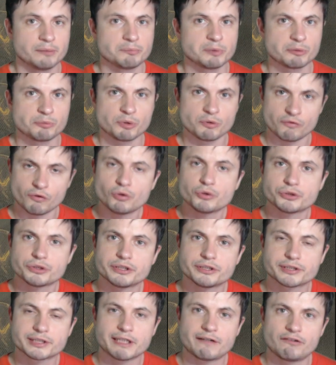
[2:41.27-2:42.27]
But we've also
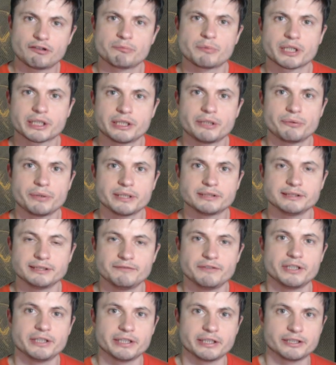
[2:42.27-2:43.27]
discovered bacteria
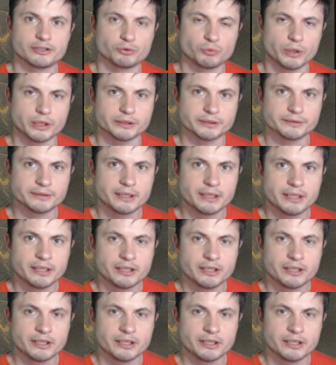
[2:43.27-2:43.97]
living there as well.